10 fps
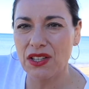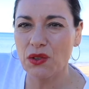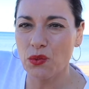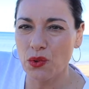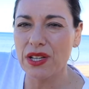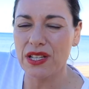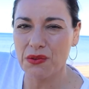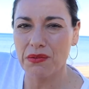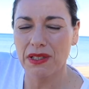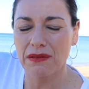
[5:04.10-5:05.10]
the water is
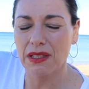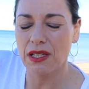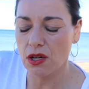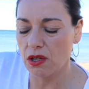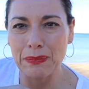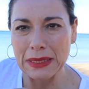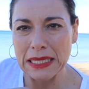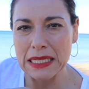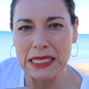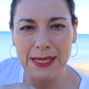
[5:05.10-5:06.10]
really, really cold, being
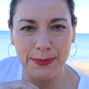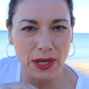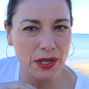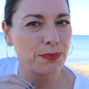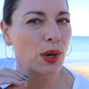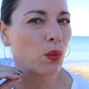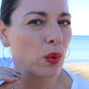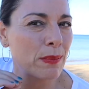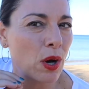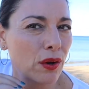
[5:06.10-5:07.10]
inspired by
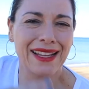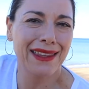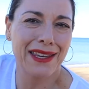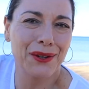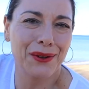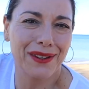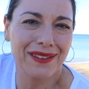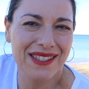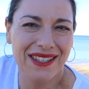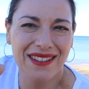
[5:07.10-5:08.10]
Wim Hof. Not a hero,
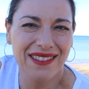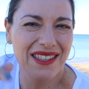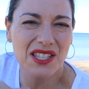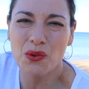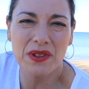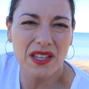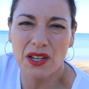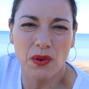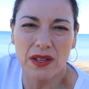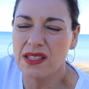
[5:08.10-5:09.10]
see? There's always
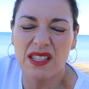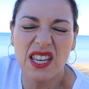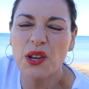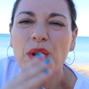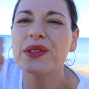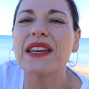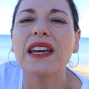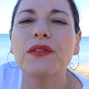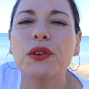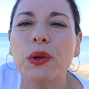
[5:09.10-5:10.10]
heroes. There's heroes
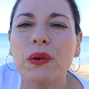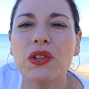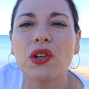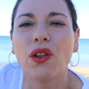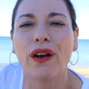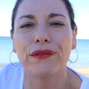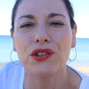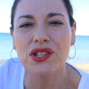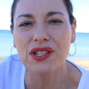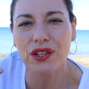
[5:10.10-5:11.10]
everywhere in your life. You
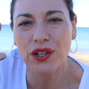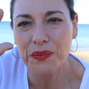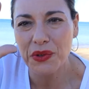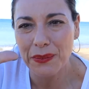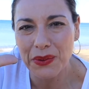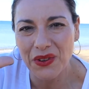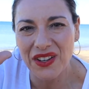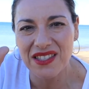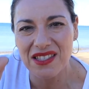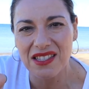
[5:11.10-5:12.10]
just got to open up your
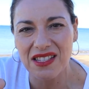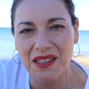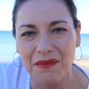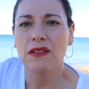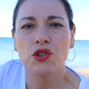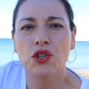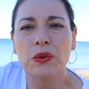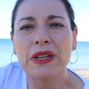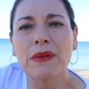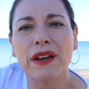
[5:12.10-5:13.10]
eyes and see them.
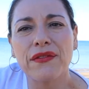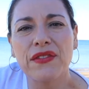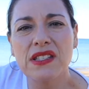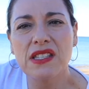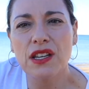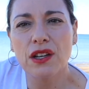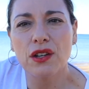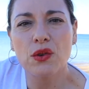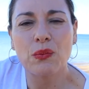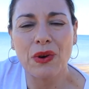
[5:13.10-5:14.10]
Doing my
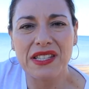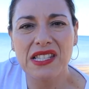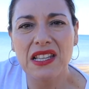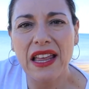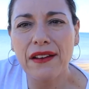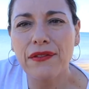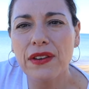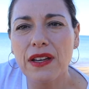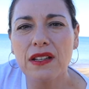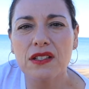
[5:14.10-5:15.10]
physio, my slack
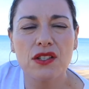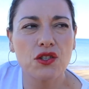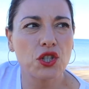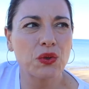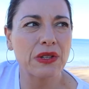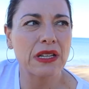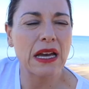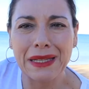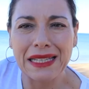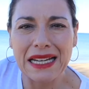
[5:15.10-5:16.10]
fit, doing
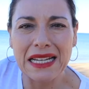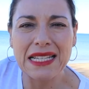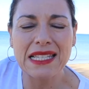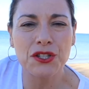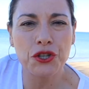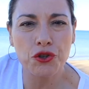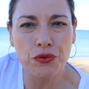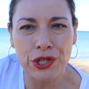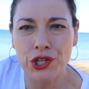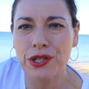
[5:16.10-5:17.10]
Pilates and
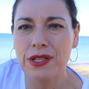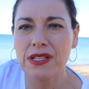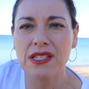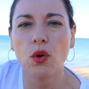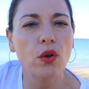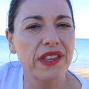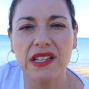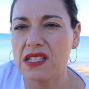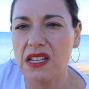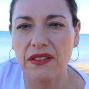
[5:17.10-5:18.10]
stretches, all that
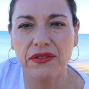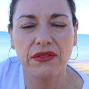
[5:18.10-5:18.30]
stuff.